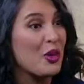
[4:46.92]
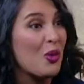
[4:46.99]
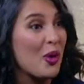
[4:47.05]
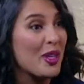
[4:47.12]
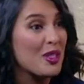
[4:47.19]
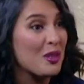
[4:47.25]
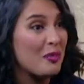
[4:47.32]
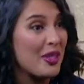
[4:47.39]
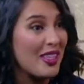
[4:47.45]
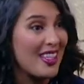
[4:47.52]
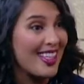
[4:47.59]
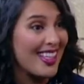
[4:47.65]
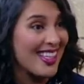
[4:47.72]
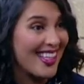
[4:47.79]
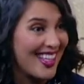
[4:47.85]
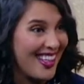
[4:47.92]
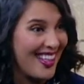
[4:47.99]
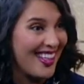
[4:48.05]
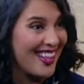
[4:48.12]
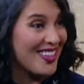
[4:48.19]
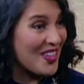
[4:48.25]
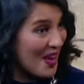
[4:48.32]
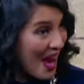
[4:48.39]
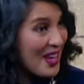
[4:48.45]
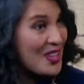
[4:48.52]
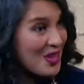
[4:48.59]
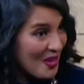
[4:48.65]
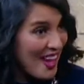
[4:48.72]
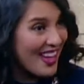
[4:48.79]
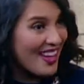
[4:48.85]
going to be
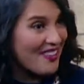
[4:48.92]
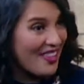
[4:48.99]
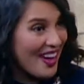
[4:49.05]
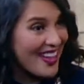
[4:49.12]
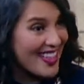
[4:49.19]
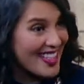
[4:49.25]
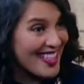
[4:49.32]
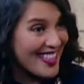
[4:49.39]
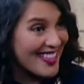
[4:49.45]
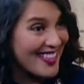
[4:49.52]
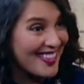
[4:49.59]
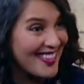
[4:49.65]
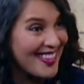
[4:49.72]
graduating very soon?